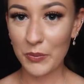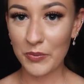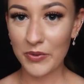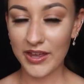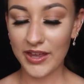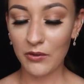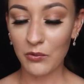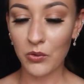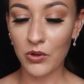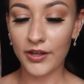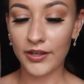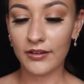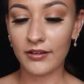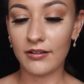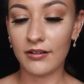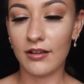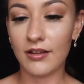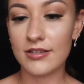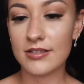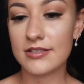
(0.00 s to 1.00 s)
a wine
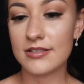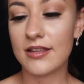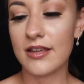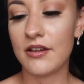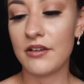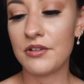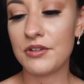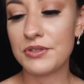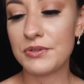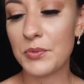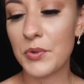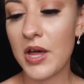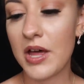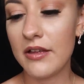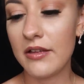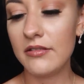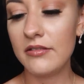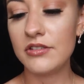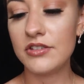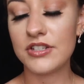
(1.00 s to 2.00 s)
glass there as
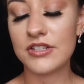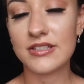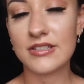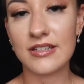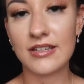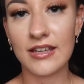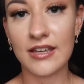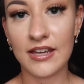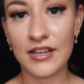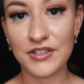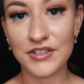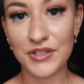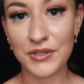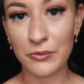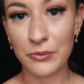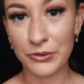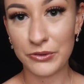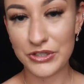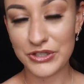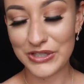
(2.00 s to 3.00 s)
well, just in case you
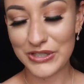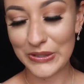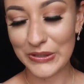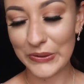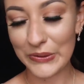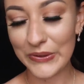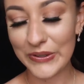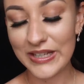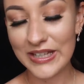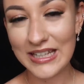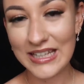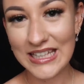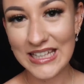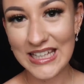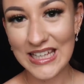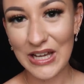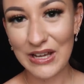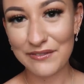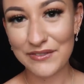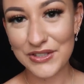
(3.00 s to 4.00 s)
want to
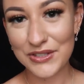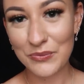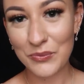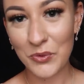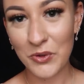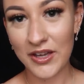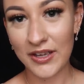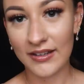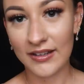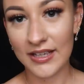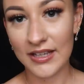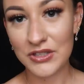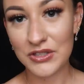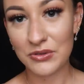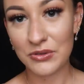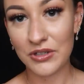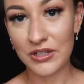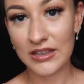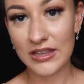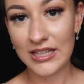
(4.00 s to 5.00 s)
have some wine later
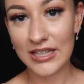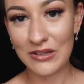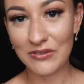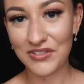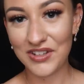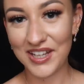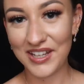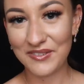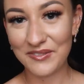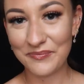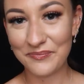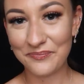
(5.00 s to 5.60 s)
on in the evening.